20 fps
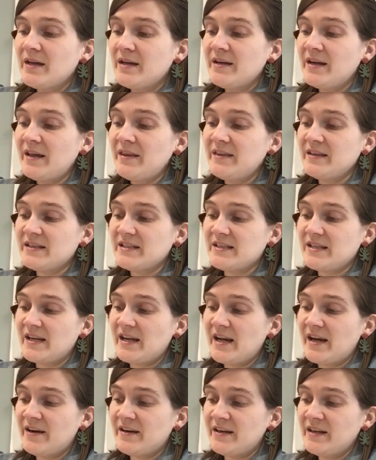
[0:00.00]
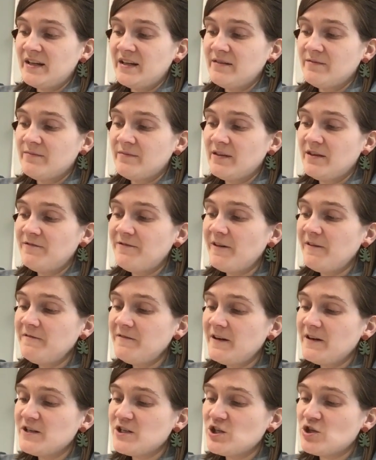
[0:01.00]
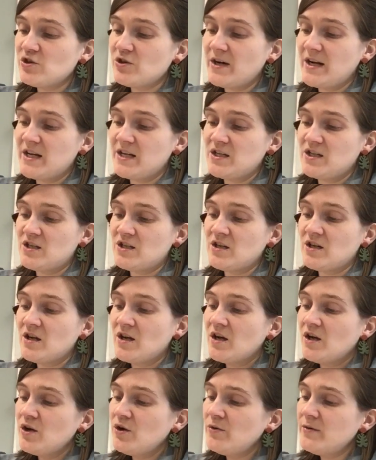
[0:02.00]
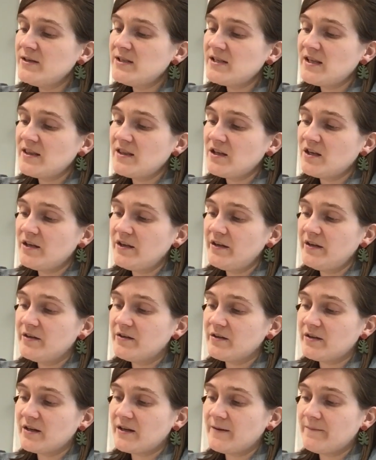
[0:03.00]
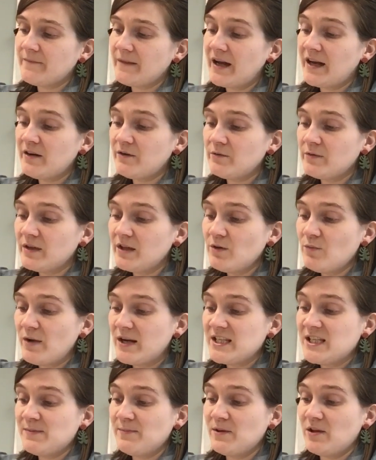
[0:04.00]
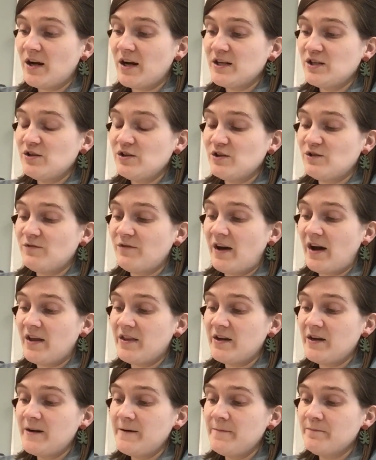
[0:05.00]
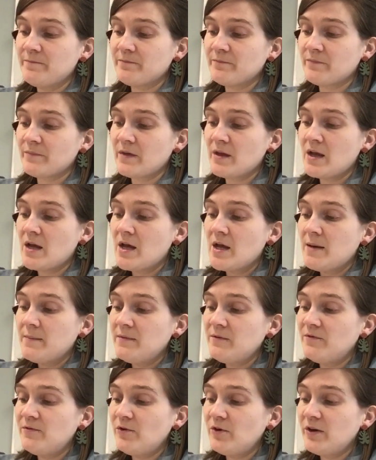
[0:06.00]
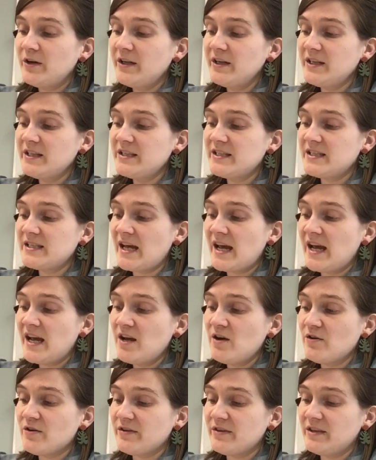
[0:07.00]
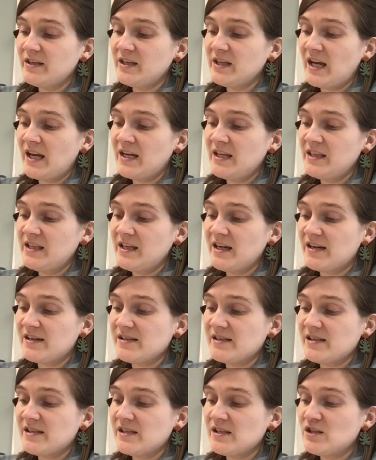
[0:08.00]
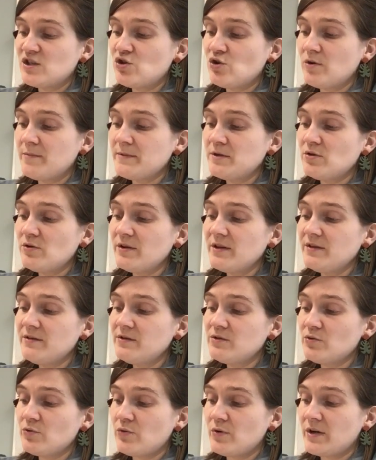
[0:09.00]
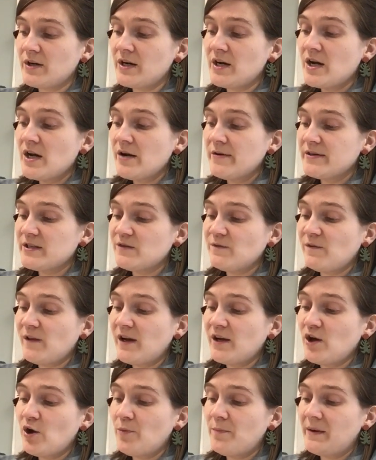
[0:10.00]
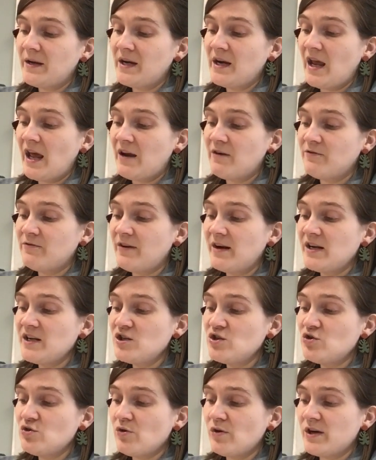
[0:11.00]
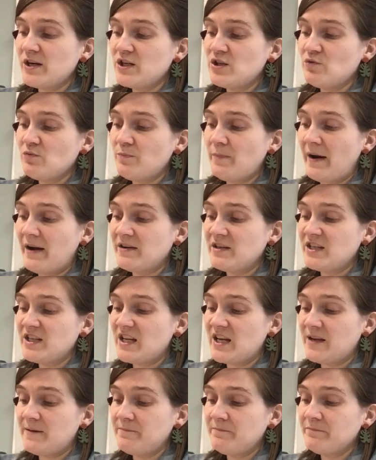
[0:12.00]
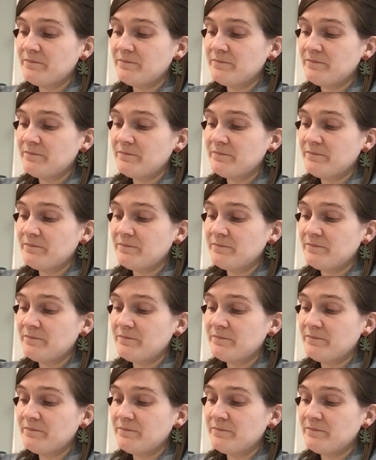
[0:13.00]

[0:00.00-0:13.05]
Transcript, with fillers: Nothing, said Harry. He felt very strange. Who had sent the cloak? Had it really once belonged to his father? Before he could say or think anything else, the dormitory door was flung open, and Fred and George bounded in.